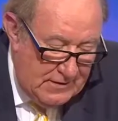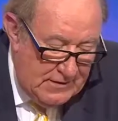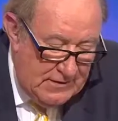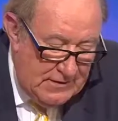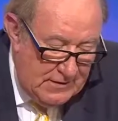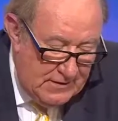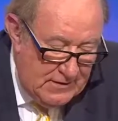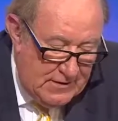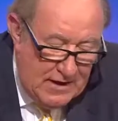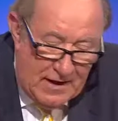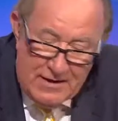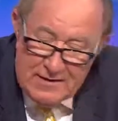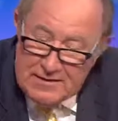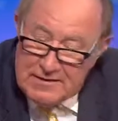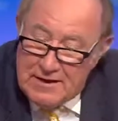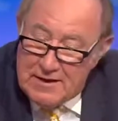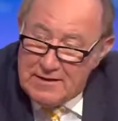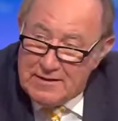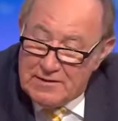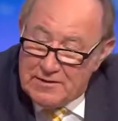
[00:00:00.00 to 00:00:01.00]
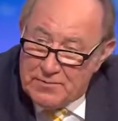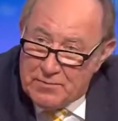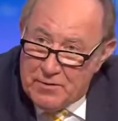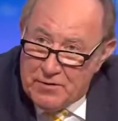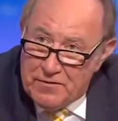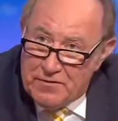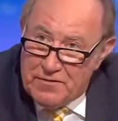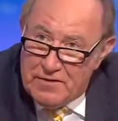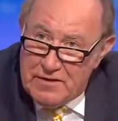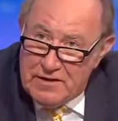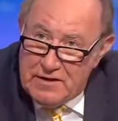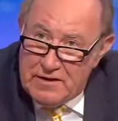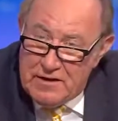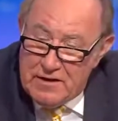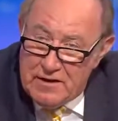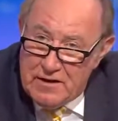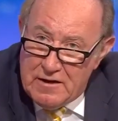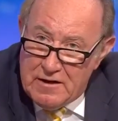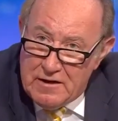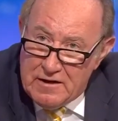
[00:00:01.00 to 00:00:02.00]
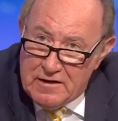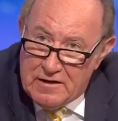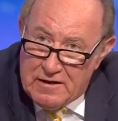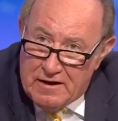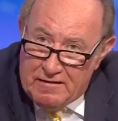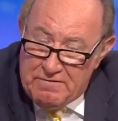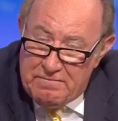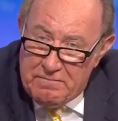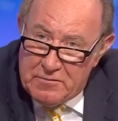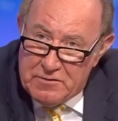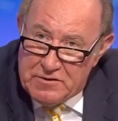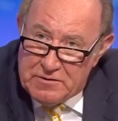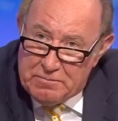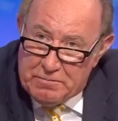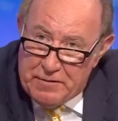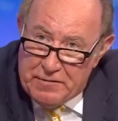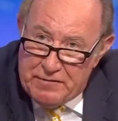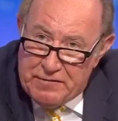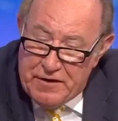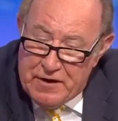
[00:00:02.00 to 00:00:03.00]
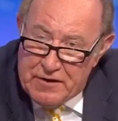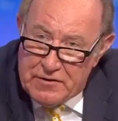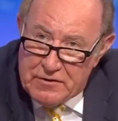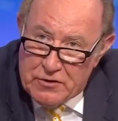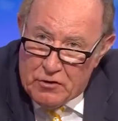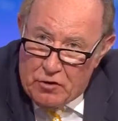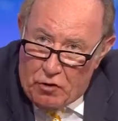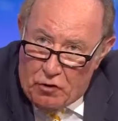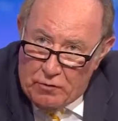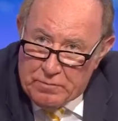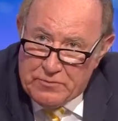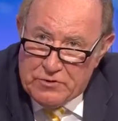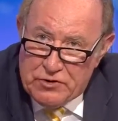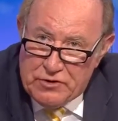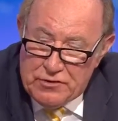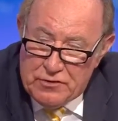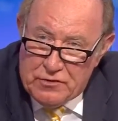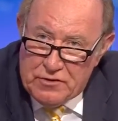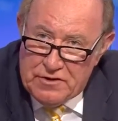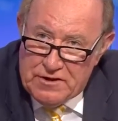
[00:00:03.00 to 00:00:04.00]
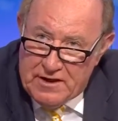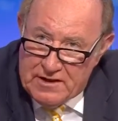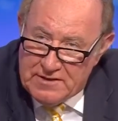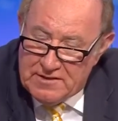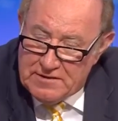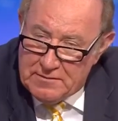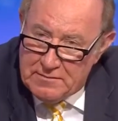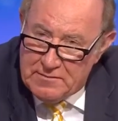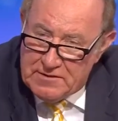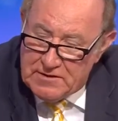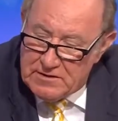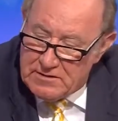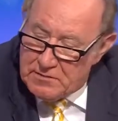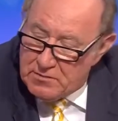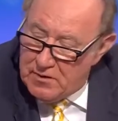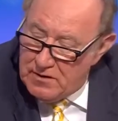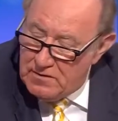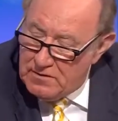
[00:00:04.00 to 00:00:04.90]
you still can't tell us what the government's preferred option on customs is.